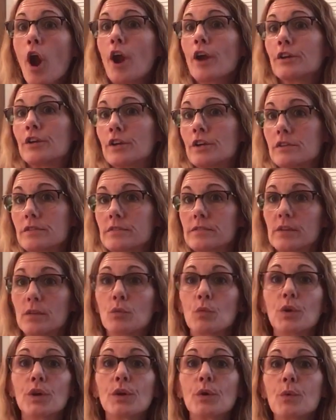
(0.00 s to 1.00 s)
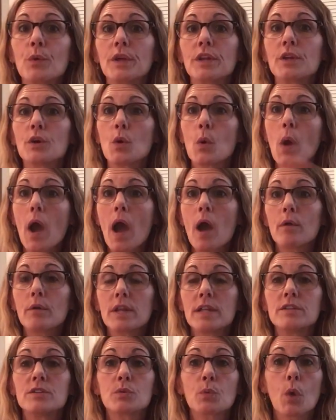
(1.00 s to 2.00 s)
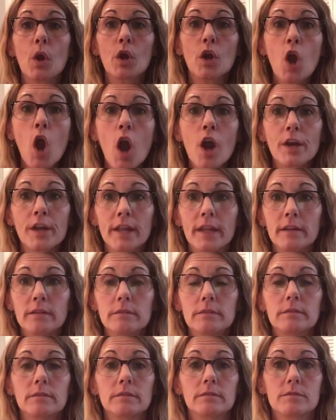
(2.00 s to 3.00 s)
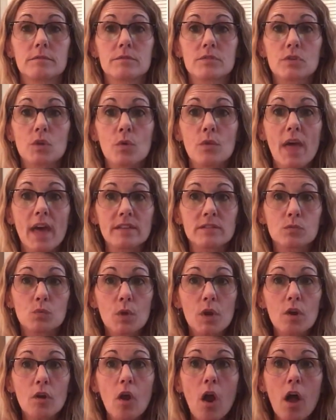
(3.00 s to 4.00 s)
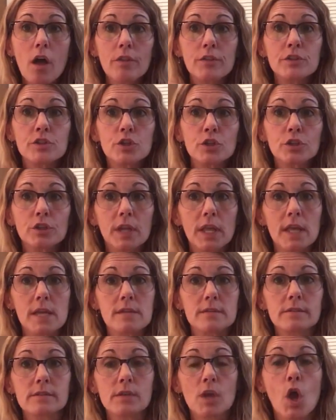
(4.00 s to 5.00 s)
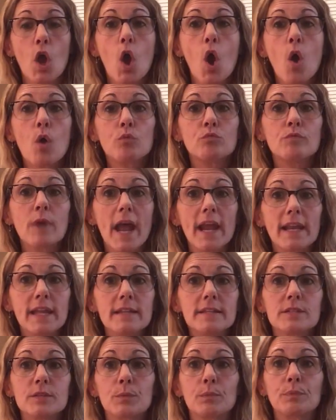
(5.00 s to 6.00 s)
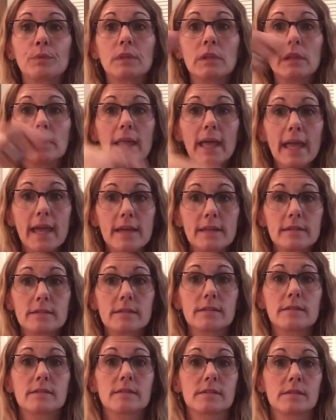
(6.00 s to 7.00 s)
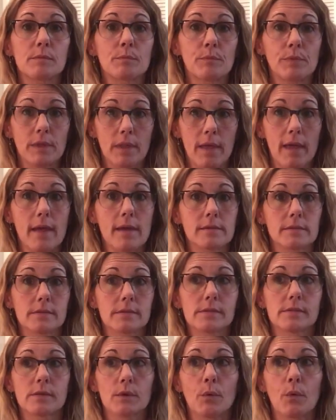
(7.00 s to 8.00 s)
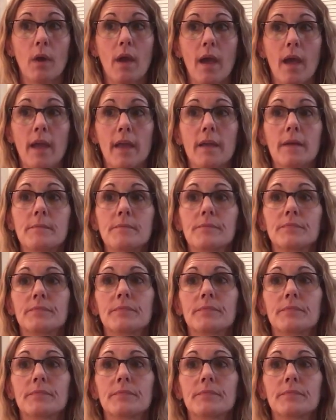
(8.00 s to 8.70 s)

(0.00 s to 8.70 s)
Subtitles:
gardeners, and we're going to go out into our garden, so that's where all the dirt is, ready to plant some plants, okay?